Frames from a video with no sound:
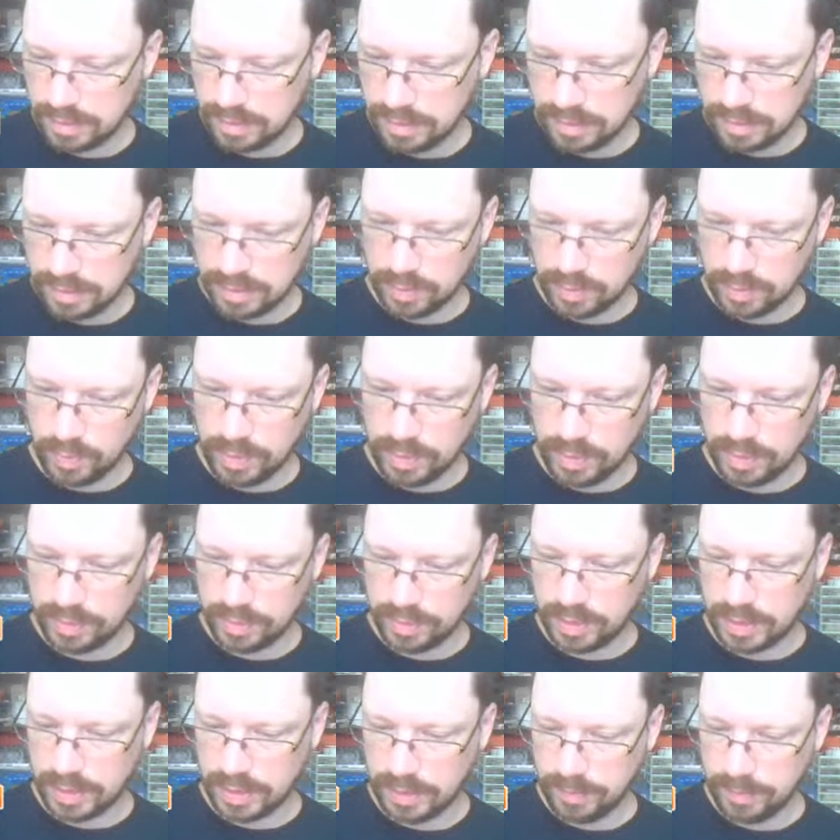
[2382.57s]
The real
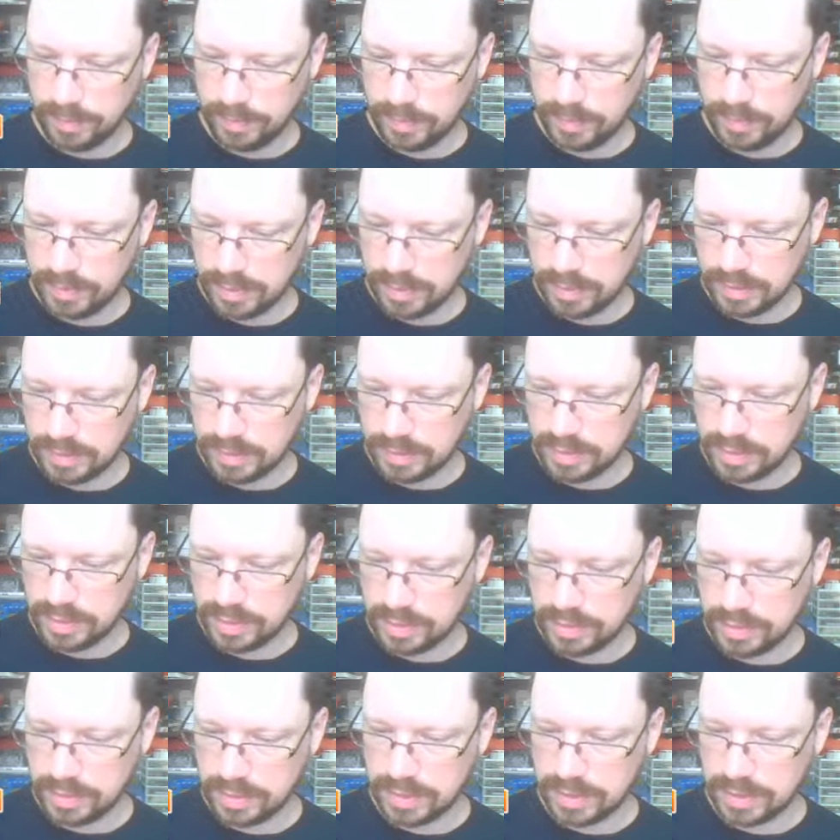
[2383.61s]
top, it's just
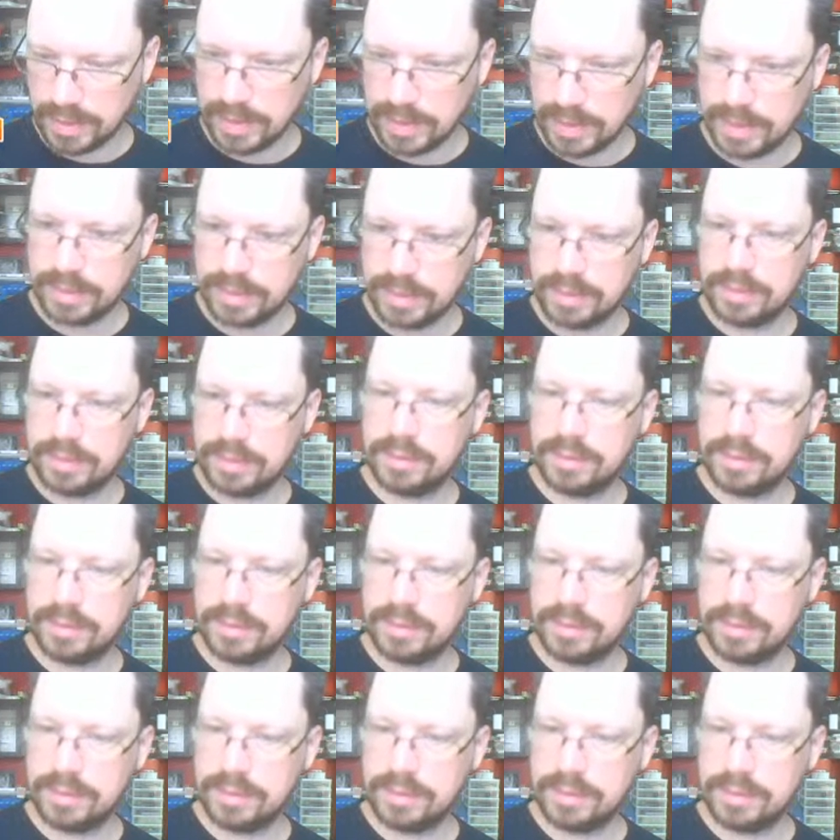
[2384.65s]
the guide.